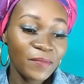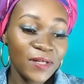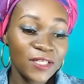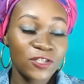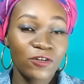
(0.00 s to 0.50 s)

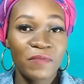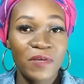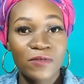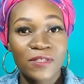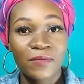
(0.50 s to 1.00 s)
Please show me
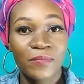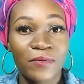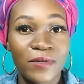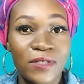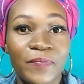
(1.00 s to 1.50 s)
your
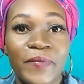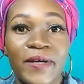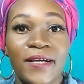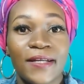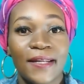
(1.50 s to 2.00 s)
support
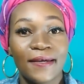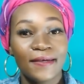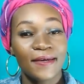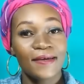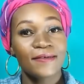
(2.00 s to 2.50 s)
by
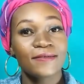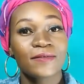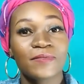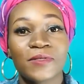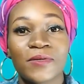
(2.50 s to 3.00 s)
liking,
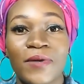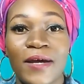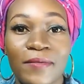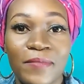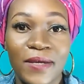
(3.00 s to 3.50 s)

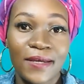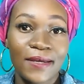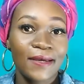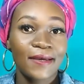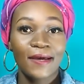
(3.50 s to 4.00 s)

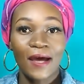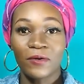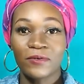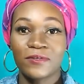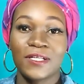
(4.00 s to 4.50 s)
subscribing. I
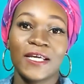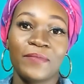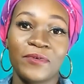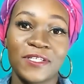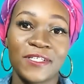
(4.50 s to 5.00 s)
would really
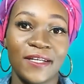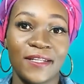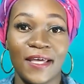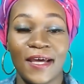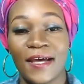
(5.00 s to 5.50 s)

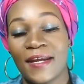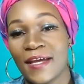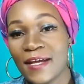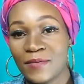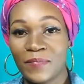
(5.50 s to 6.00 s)
appreciate that.
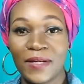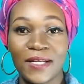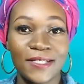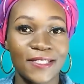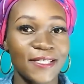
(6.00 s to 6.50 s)
And
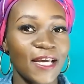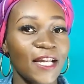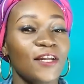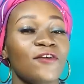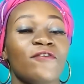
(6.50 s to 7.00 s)
please tell
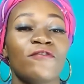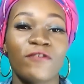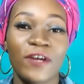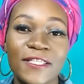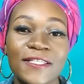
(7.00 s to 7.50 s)
your
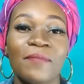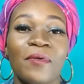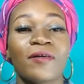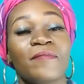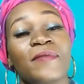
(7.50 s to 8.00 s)
friends
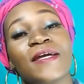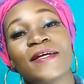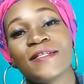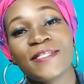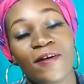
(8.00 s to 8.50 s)
about me
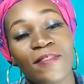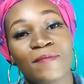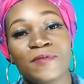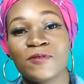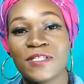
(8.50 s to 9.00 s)
and tell
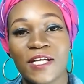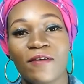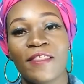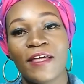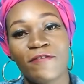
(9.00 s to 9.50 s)
them to tell
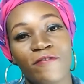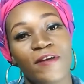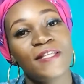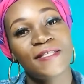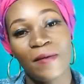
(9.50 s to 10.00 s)
their
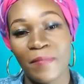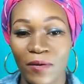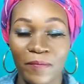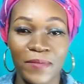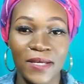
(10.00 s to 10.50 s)
friends
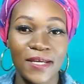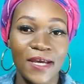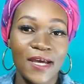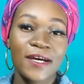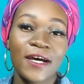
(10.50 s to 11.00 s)
about me.
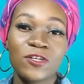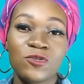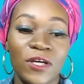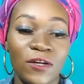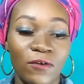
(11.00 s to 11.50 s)
I
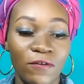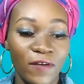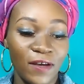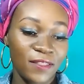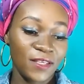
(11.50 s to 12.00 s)
do a lot of
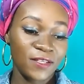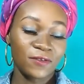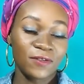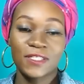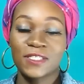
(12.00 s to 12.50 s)
other things
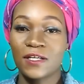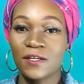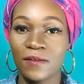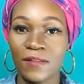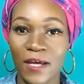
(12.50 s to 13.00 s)
on this
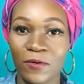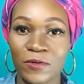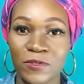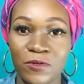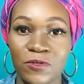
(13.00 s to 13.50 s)
channel. I
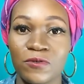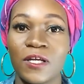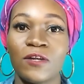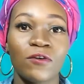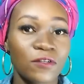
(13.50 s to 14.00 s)
also do
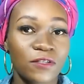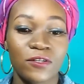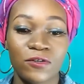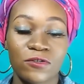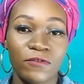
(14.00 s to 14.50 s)
lots and
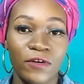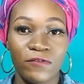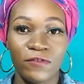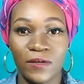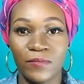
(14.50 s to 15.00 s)
lots of
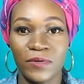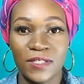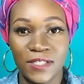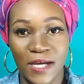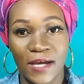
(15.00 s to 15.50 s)
African print
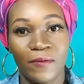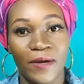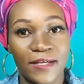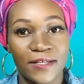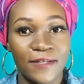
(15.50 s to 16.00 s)

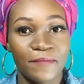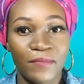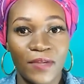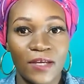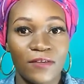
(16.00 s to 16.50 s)
DIYs.
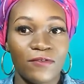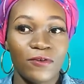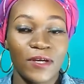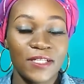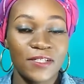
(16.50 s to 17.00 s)
If you
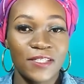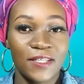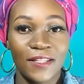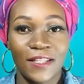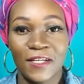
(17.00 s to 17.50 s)
are interested
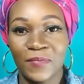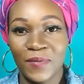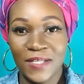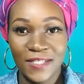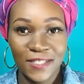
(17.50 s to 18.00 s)
in that,
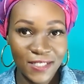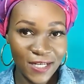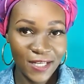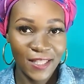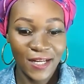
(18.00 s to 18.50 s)
please
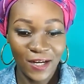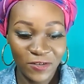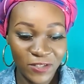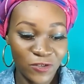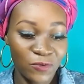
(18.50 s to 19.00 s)
check that
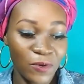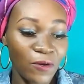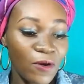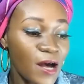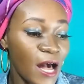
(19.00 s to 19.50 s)
out as
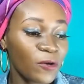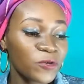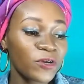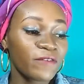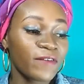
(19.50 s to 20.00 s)
well. I
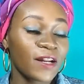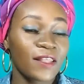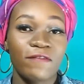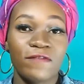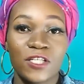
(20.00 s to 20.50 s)
also have
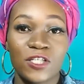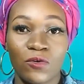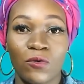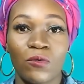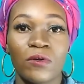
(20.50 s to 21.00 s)
another
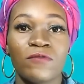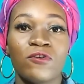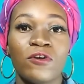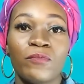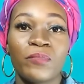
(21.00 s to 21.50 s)
video. If
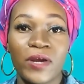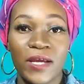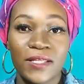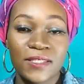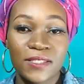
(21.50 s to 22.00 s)
you have
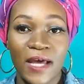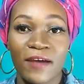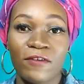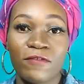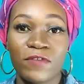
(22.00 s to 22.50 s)
braids, I
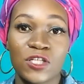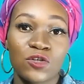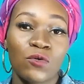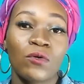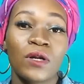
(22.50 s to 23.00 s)
have a
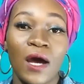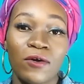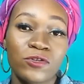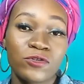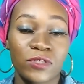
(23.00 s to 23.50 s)
video on
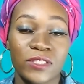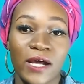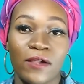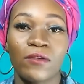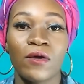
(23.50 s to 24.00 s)
how to
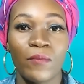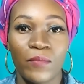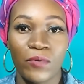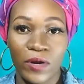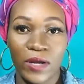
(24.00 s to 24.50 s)
style
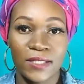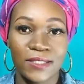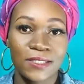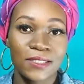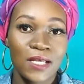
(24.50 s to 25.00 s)

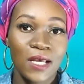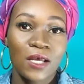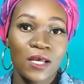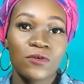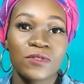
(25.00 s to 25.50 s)
braids
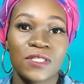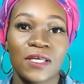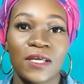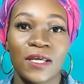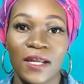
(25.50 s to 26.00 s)

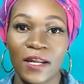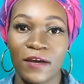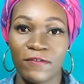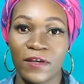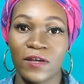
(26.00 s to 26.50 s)
using an
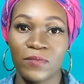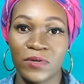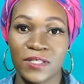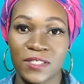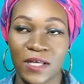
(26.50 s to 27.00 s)
African
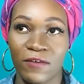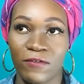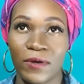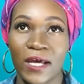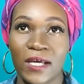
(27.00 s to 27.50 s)
print scarf,
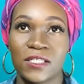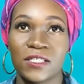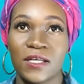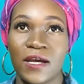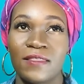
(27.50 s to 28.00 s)
where I
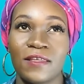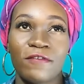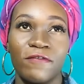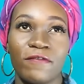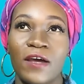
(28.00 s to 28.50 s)
share, I think,
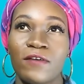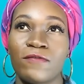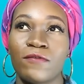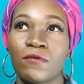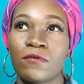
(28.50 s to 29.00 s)
5
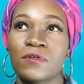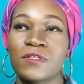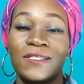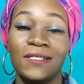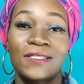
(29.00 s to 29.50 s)
or
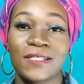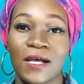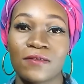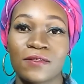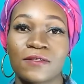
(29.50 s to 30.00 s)
6
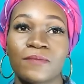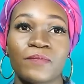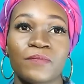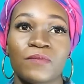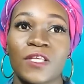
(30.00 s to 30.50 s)
styles
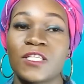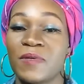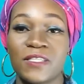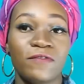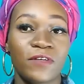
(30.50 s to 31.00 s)

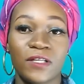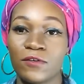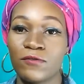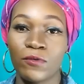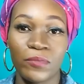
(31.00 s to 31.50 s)
specifically
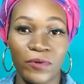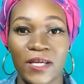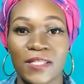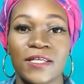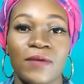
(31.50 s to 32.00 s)
for
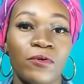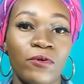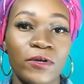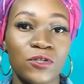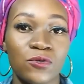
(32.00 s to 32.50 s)
braids. I'm
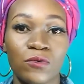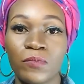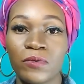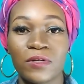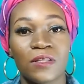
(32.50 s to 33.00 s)
going to
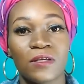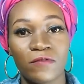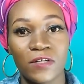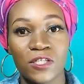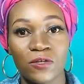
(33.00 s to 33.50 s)
put the
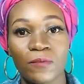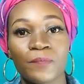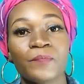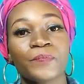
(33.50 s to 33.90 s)
video